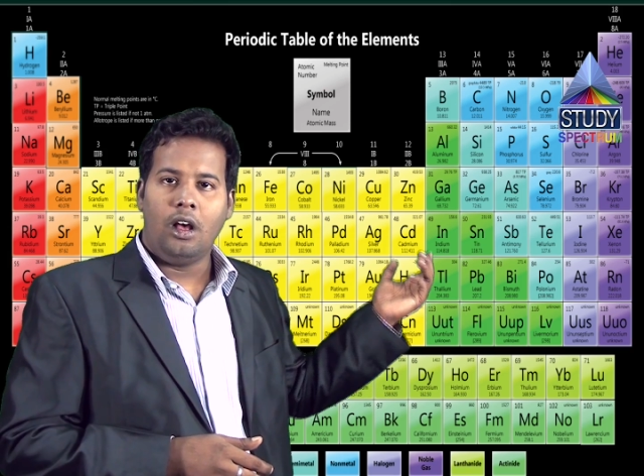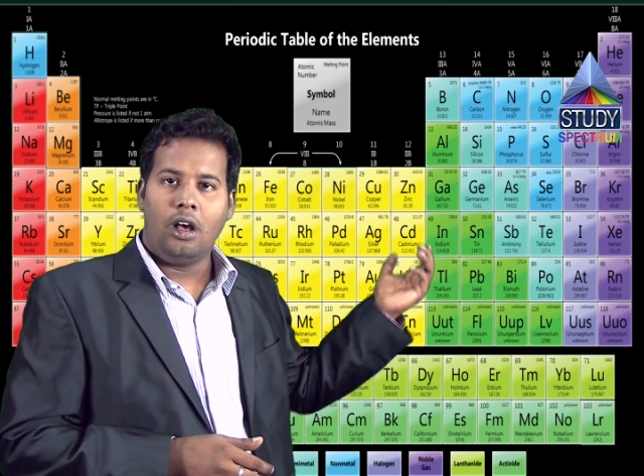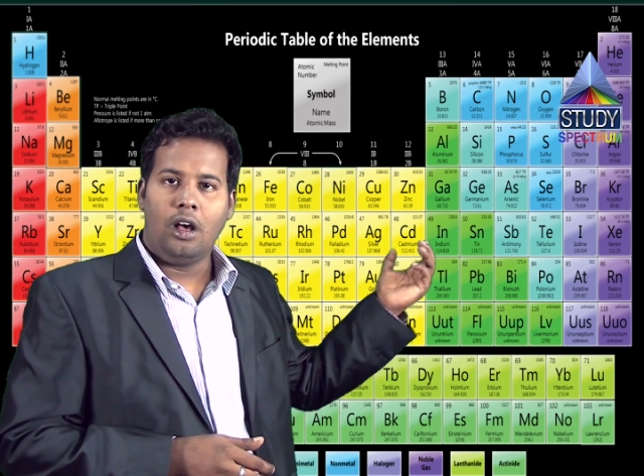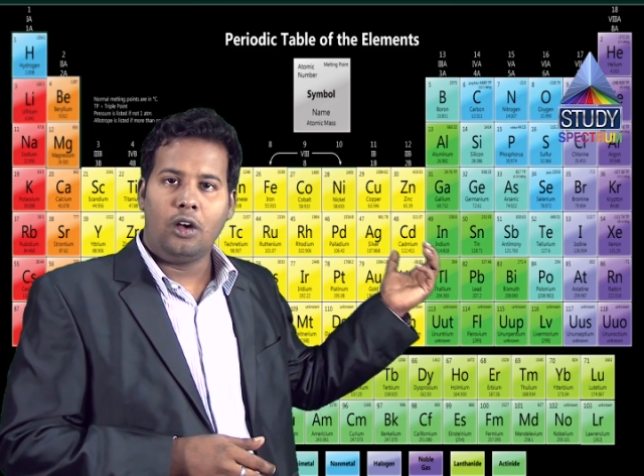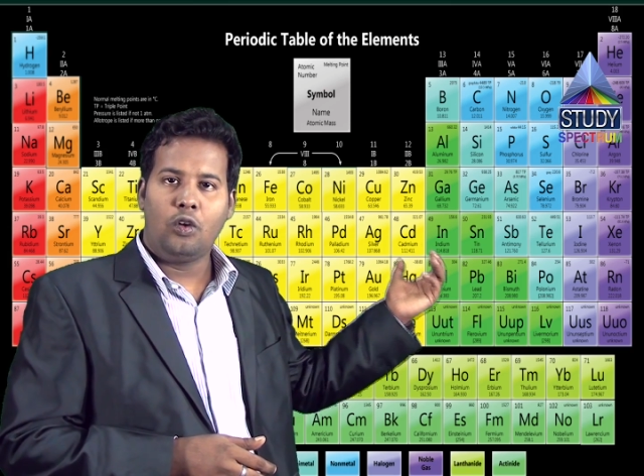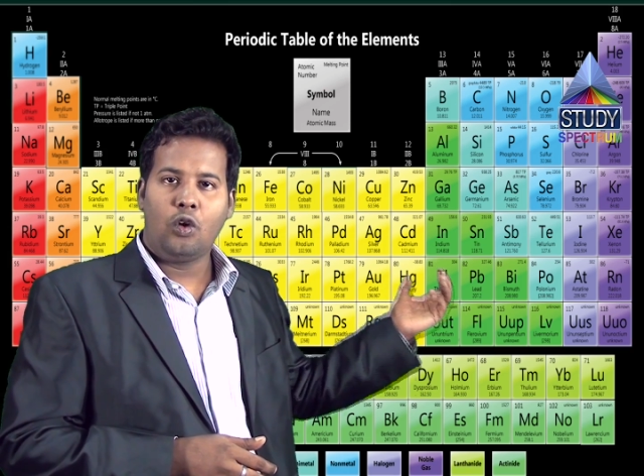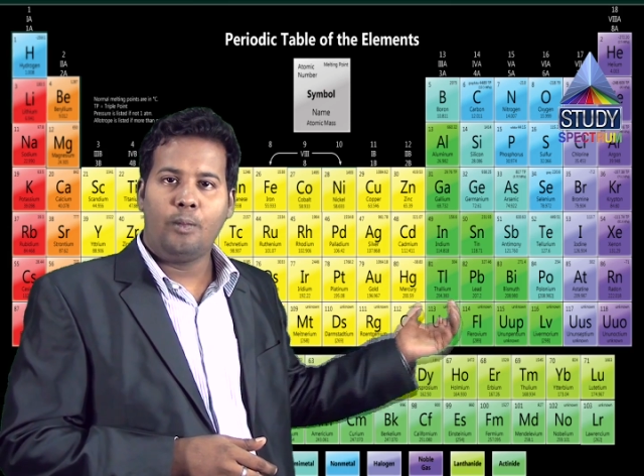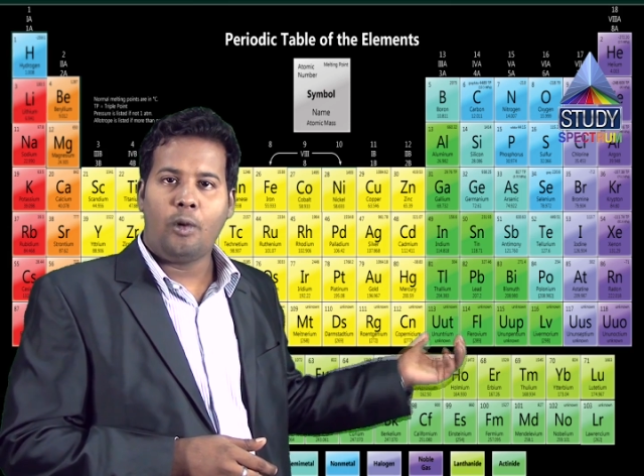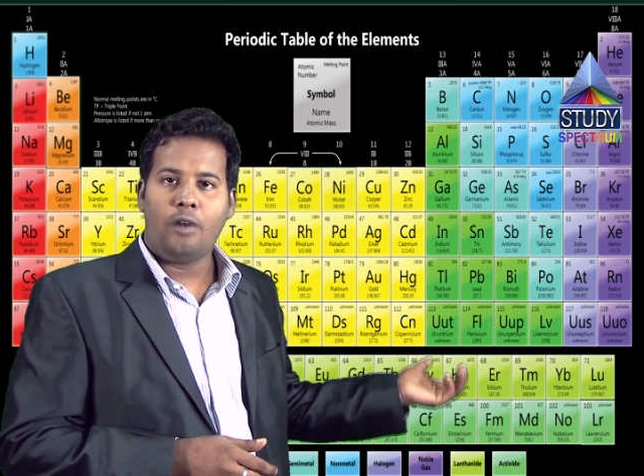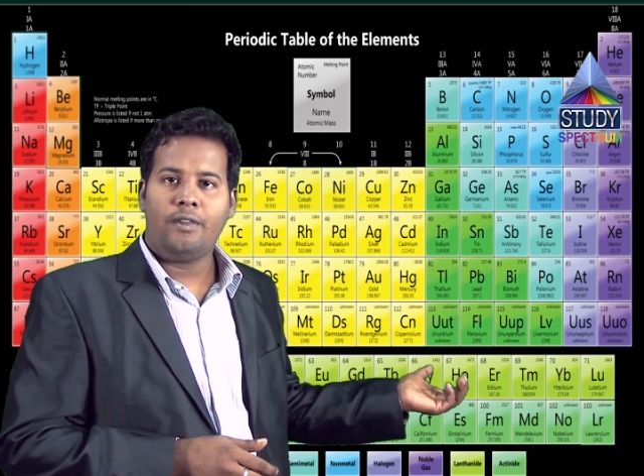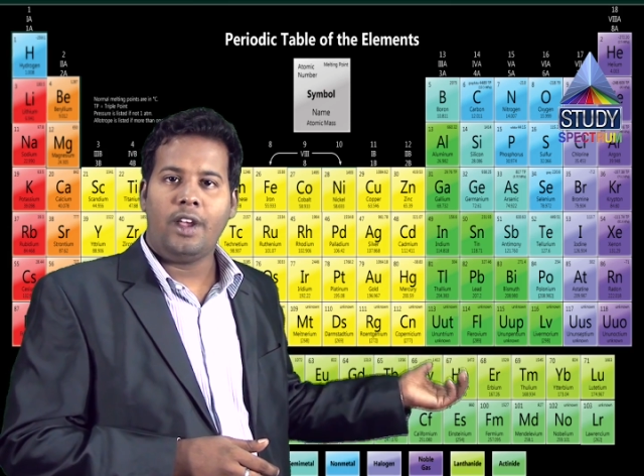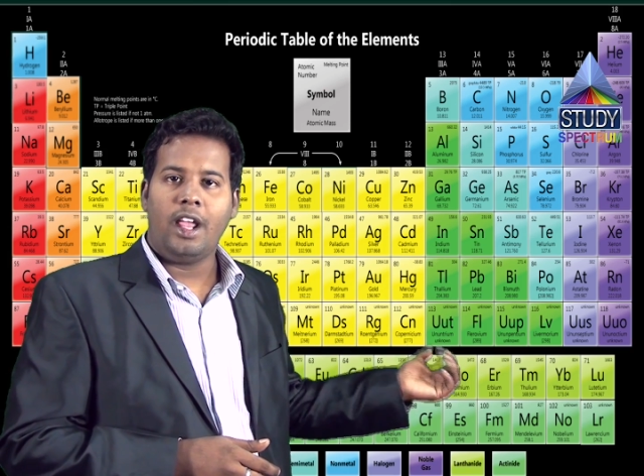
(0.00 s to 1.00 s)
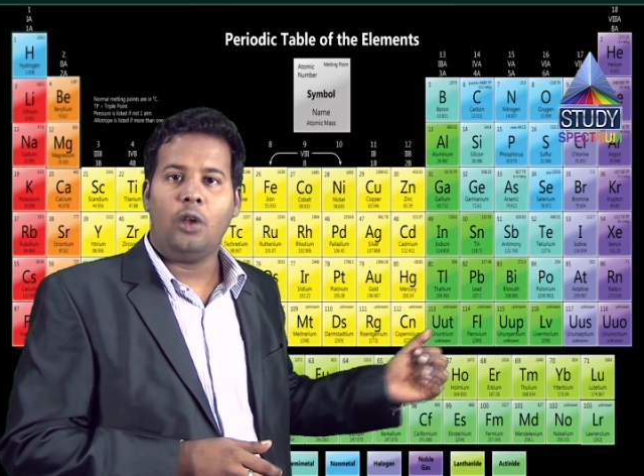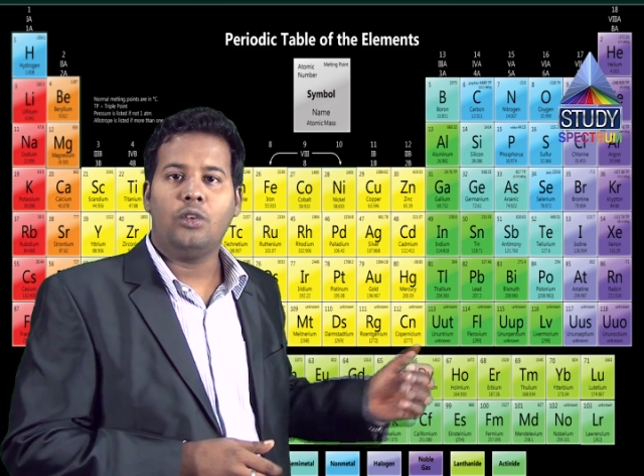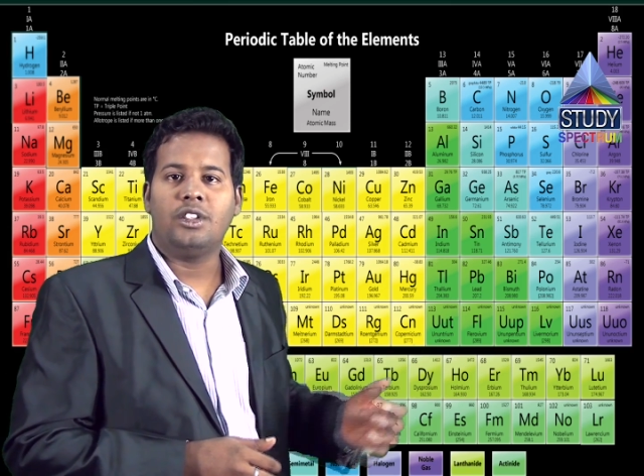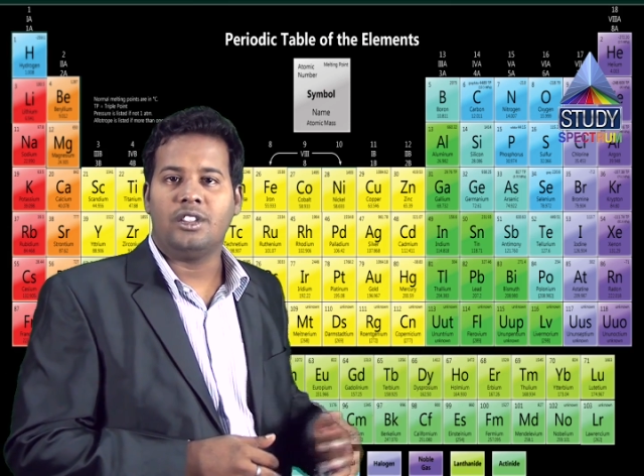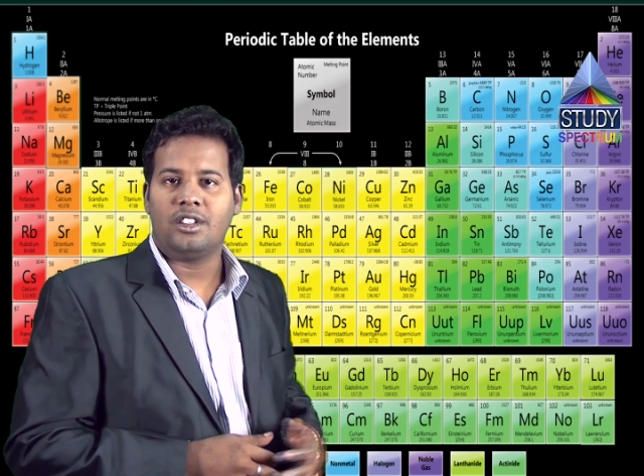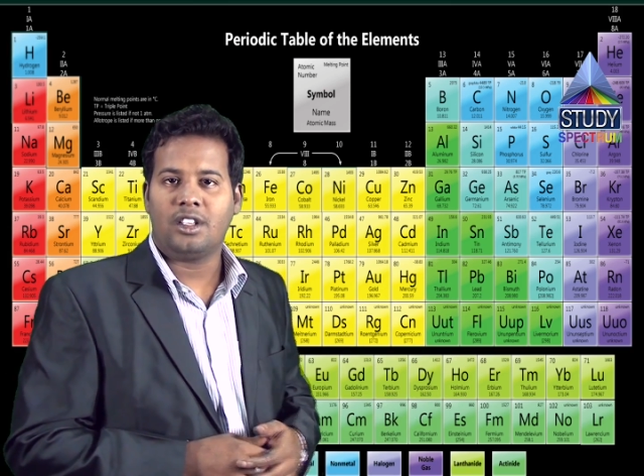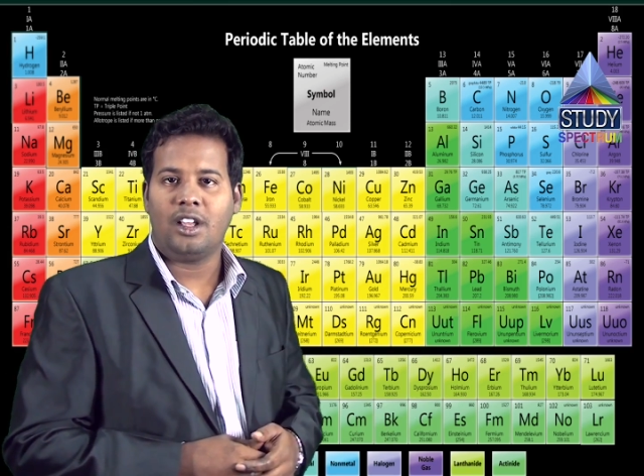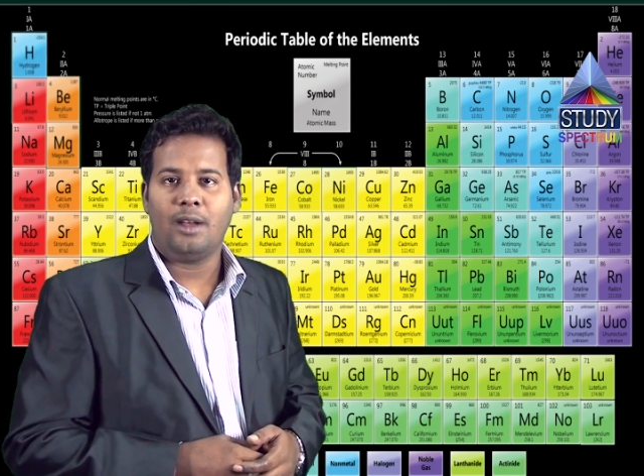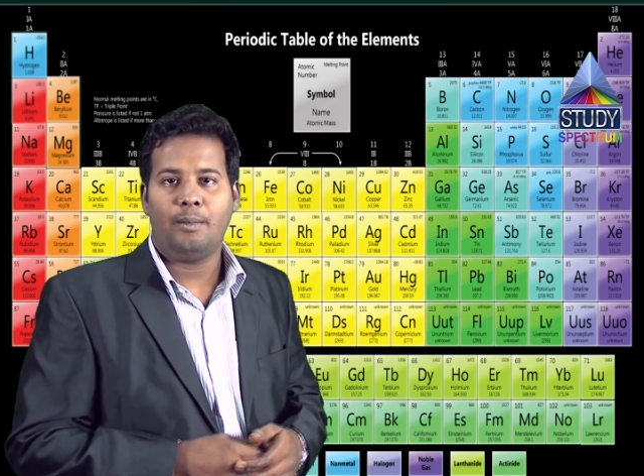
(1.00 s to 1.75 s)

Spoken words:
a group of halogens.